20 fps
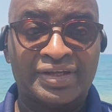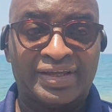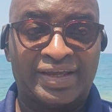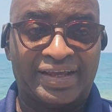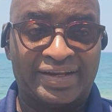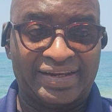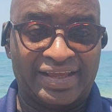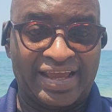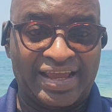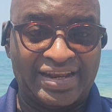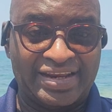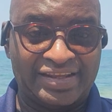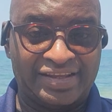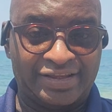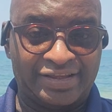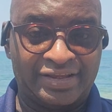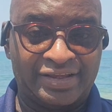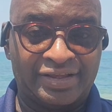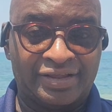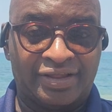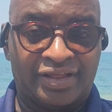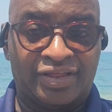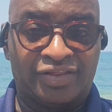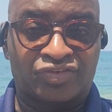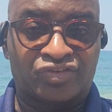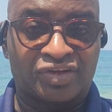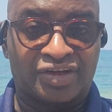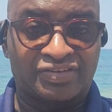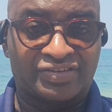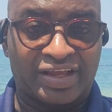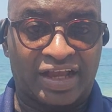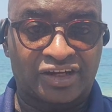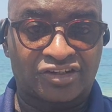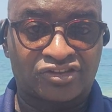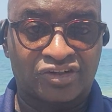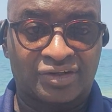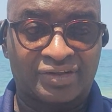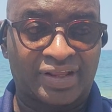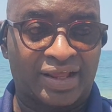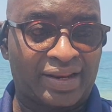and any
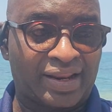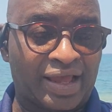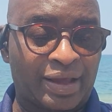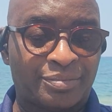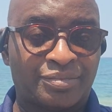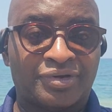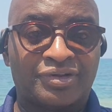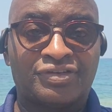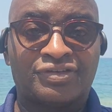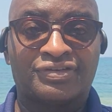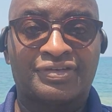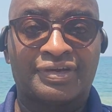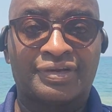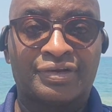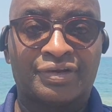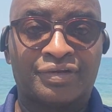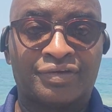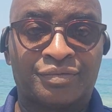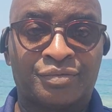transaction that happens in